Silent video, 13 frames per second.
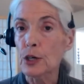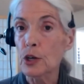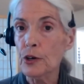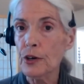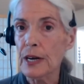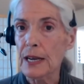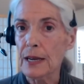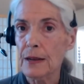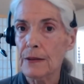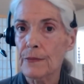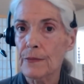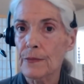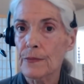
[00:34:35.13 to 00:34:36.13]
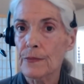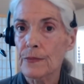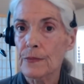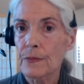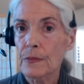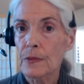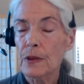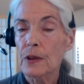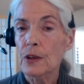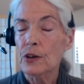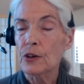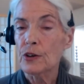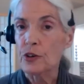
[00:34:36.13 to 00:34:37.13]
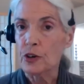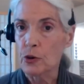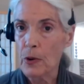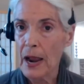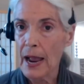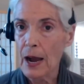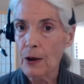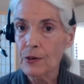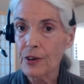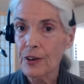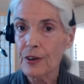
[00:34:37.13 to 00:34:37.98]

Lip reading: learning to ground,